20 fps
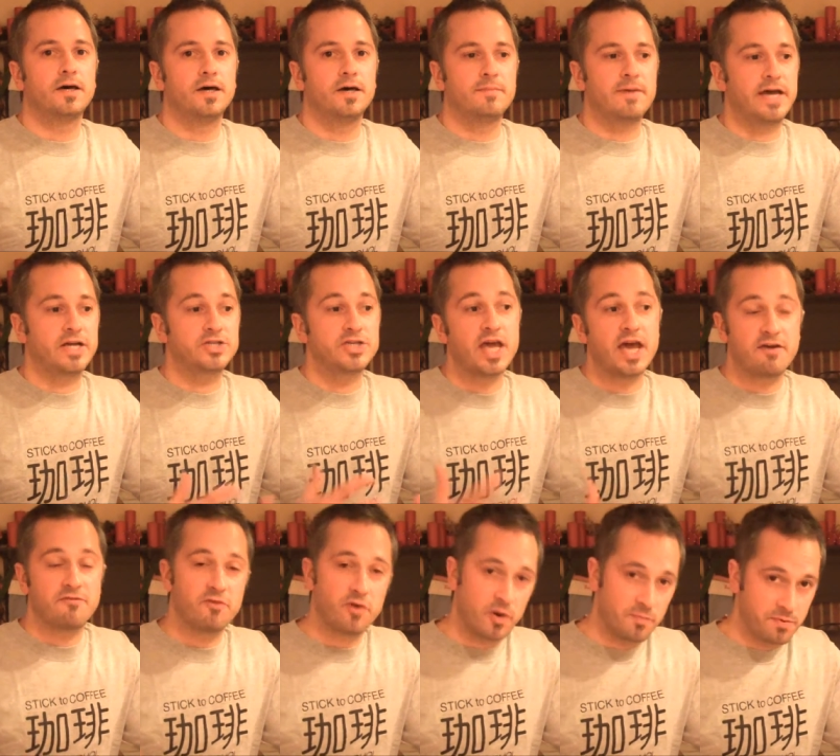actually
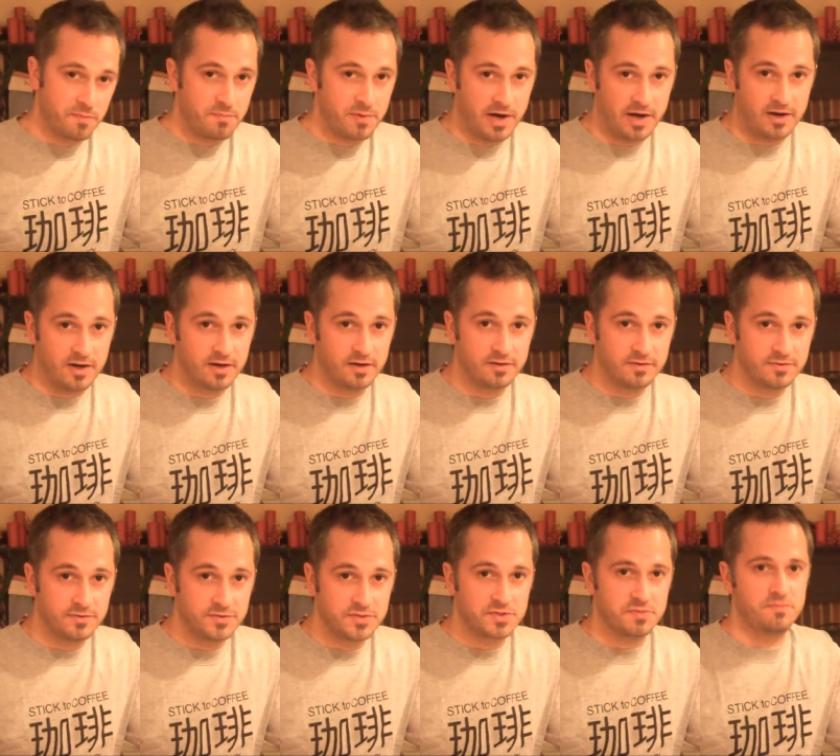have her prepare
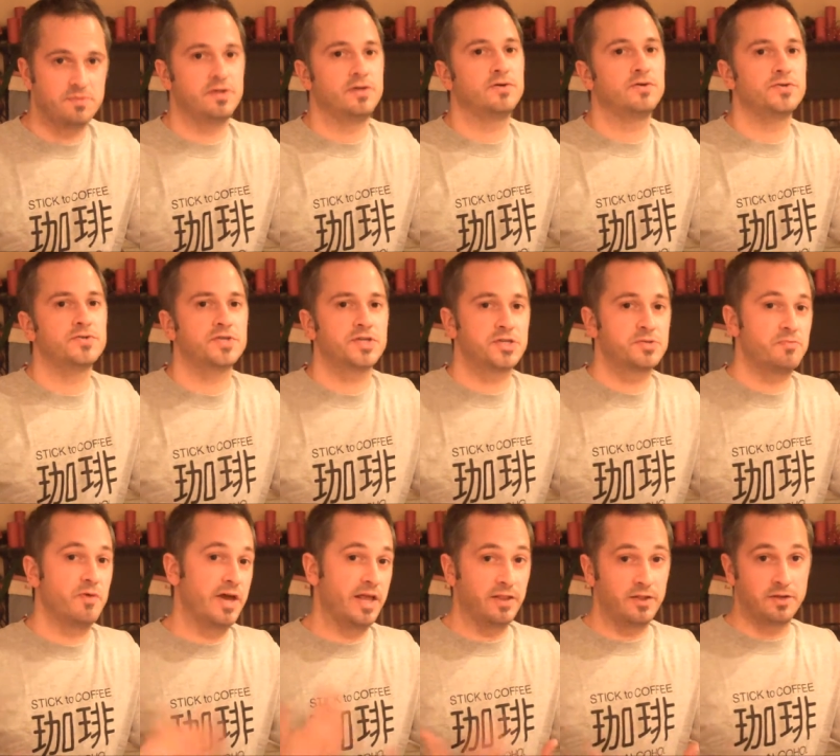some meals,
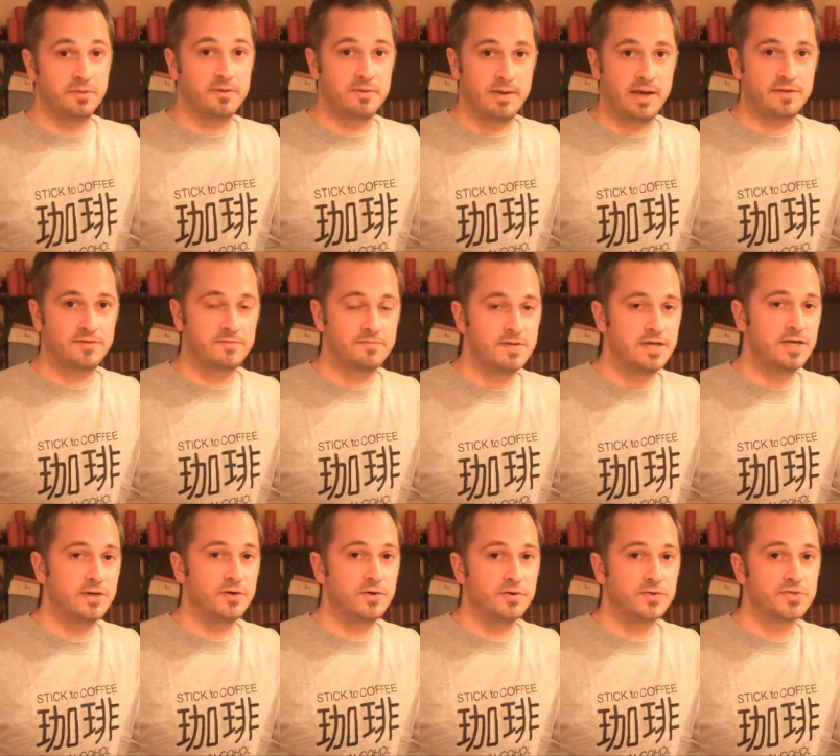explain a little bit about the
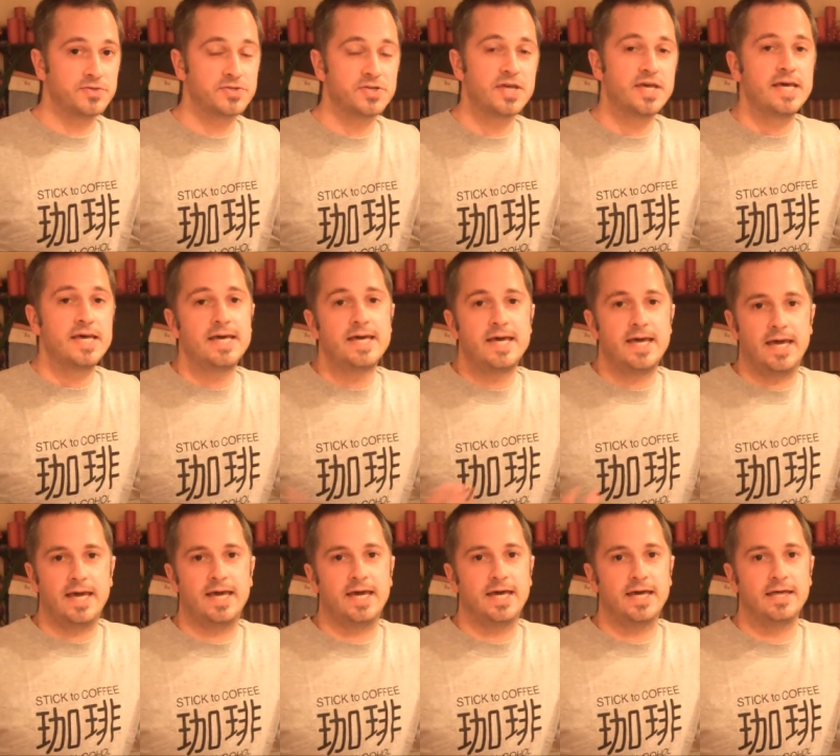meals,
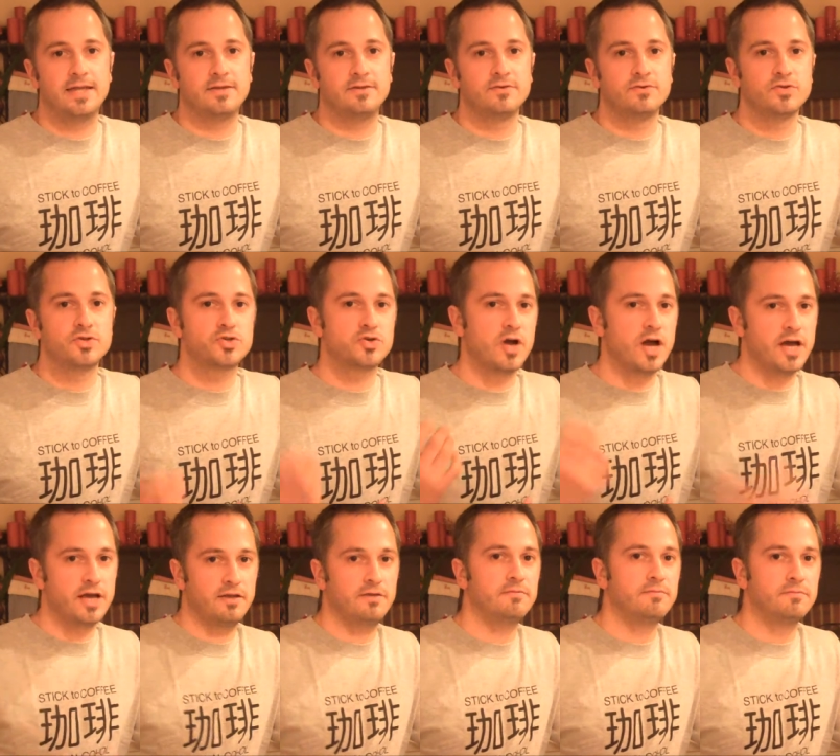and try
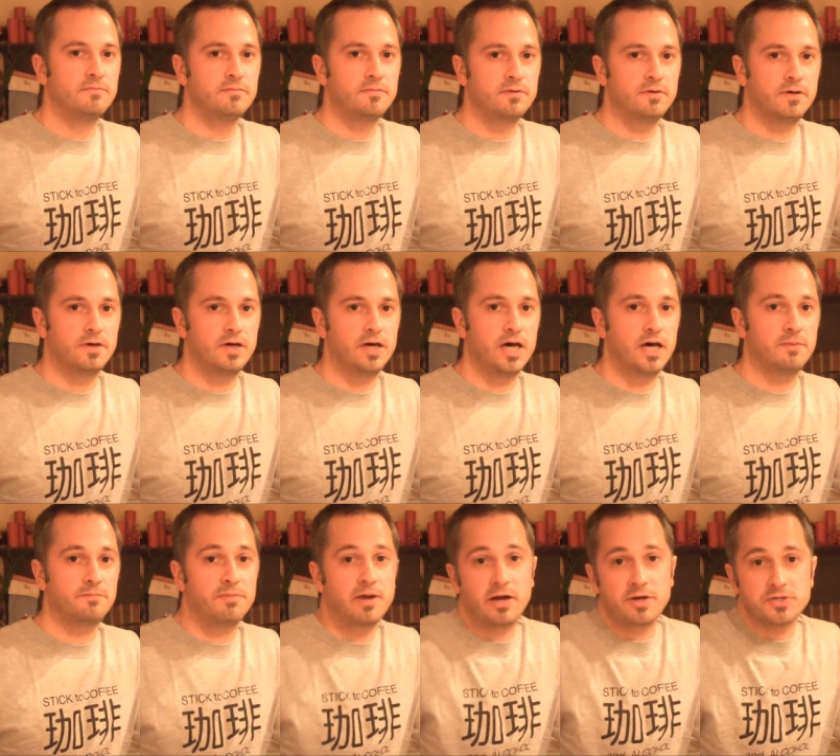and
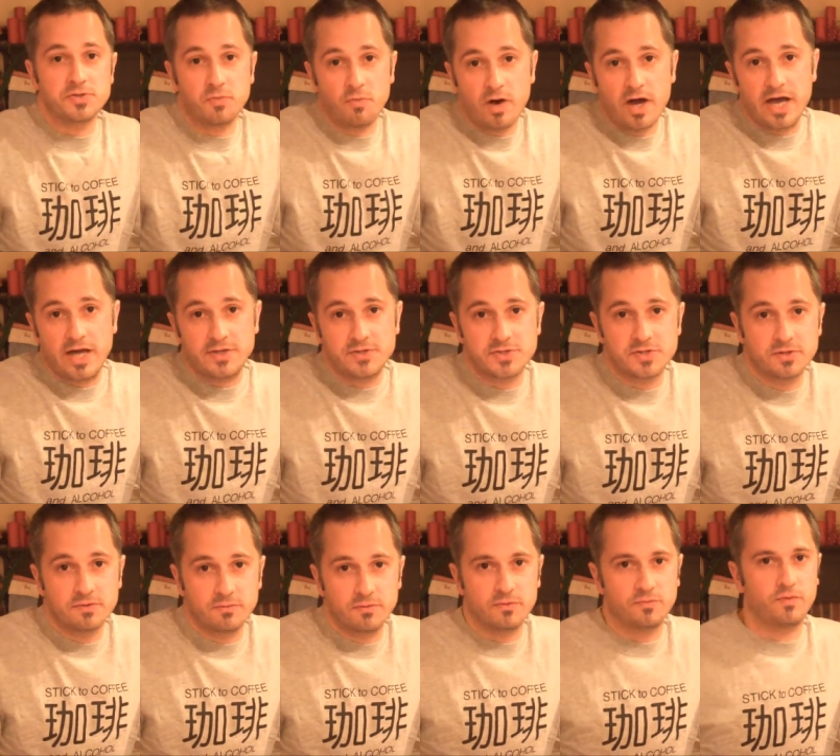pair some wines
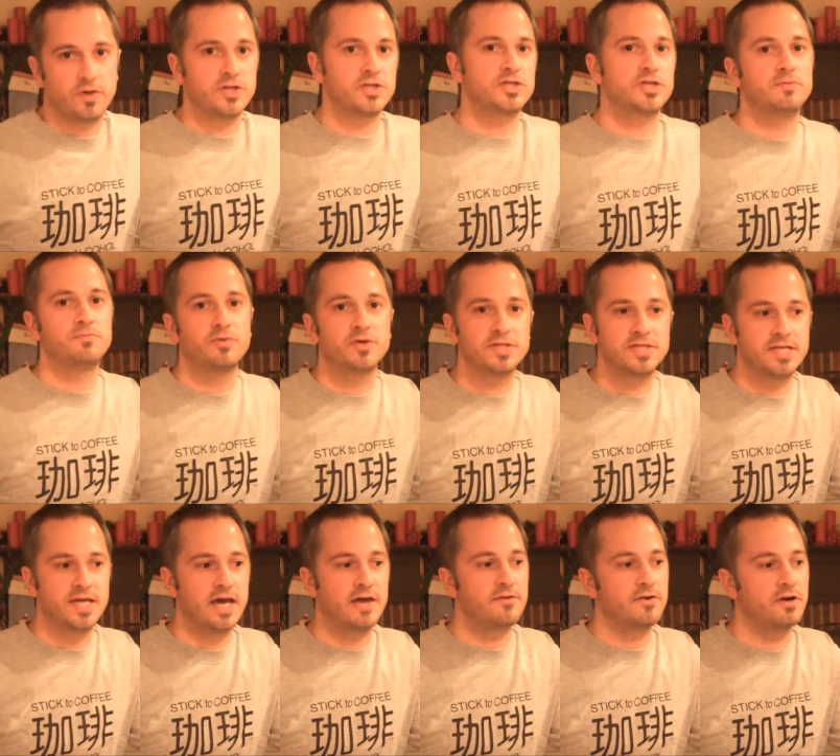with what she put
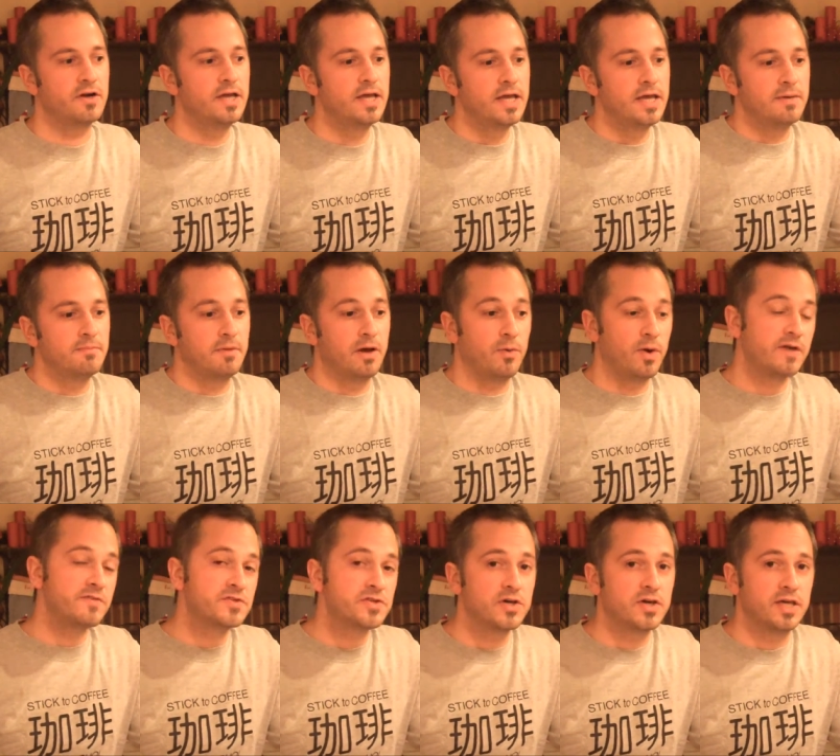together. My
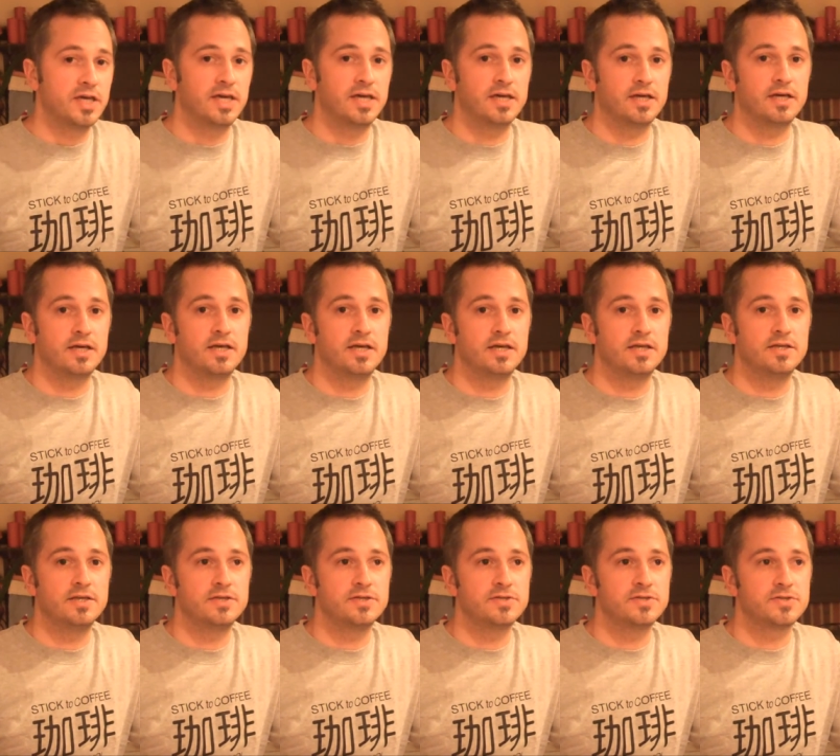wife's cooking
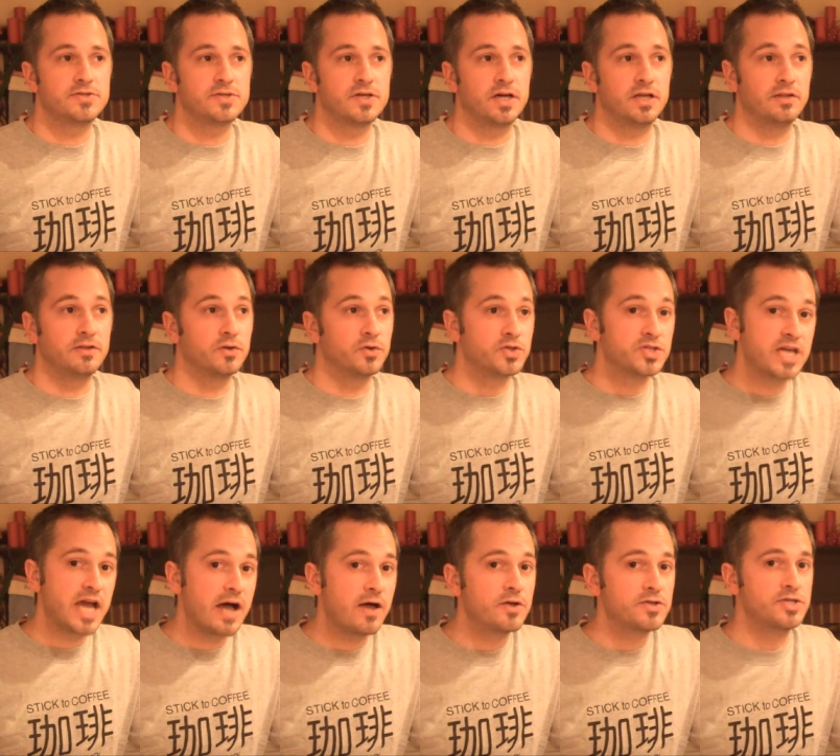is a little
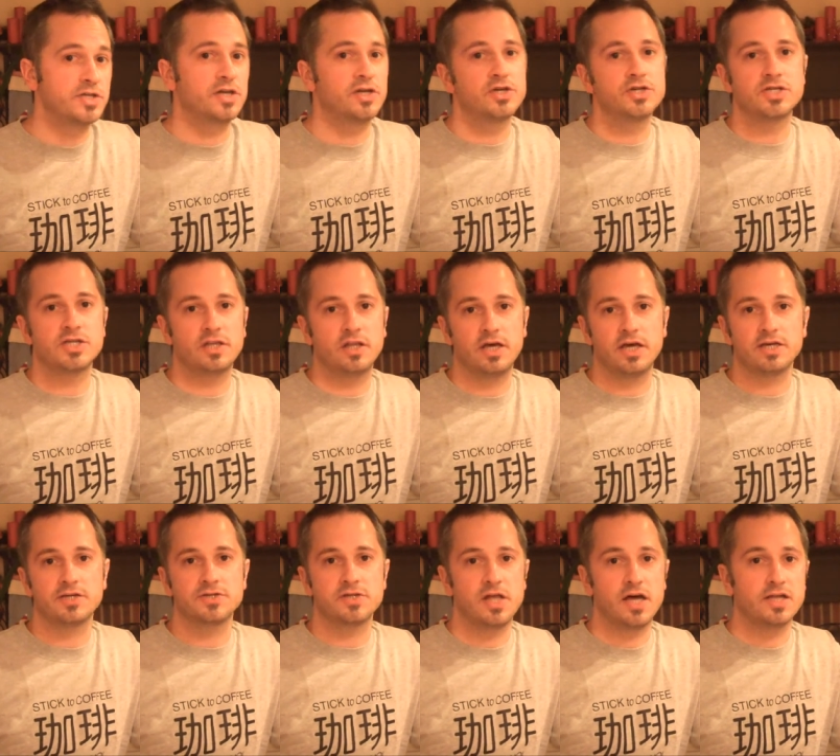challenging because she
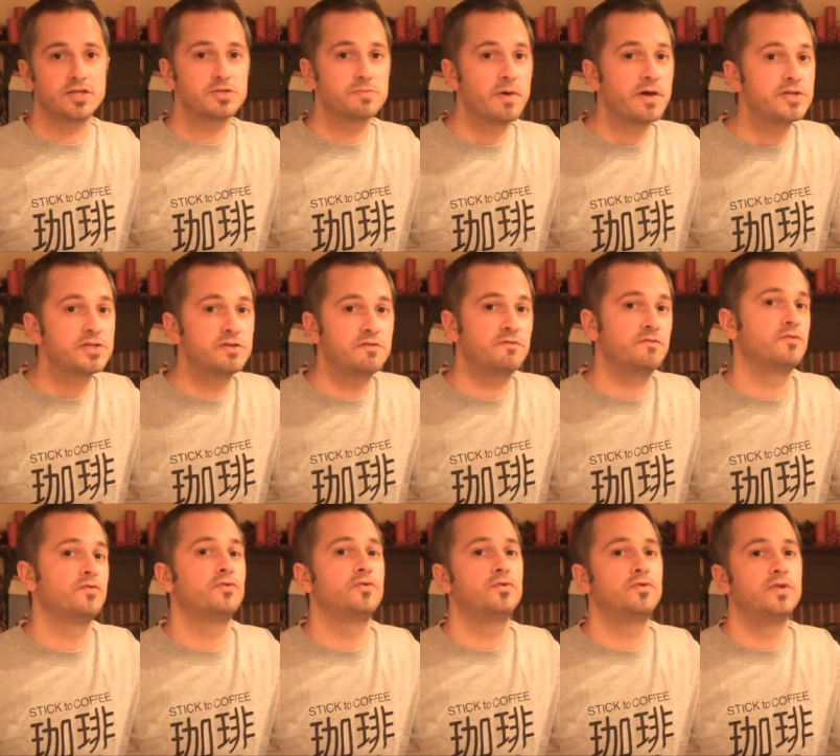likes a lot of spicy
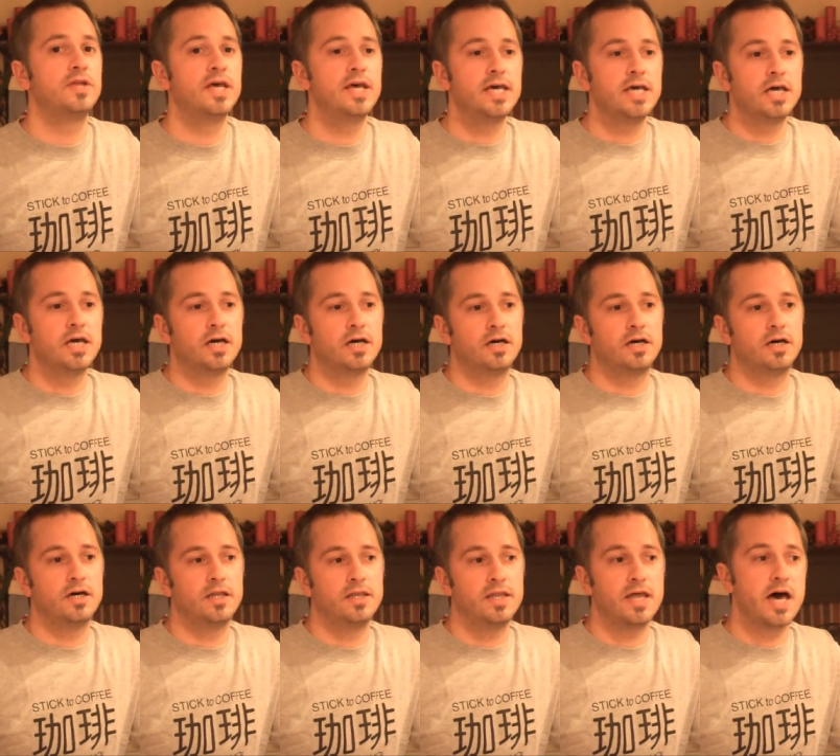food,
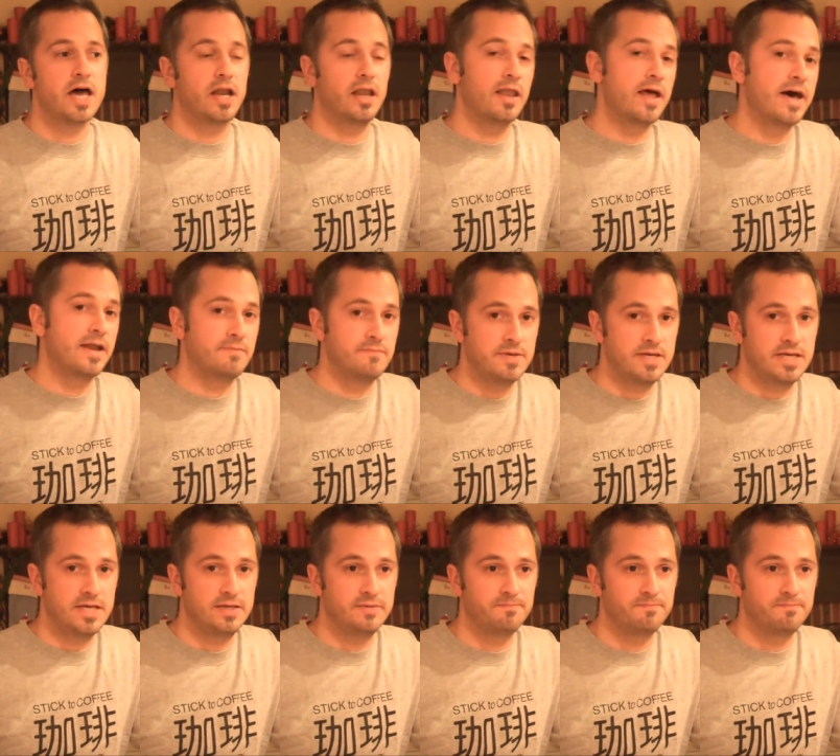not a lot of meat,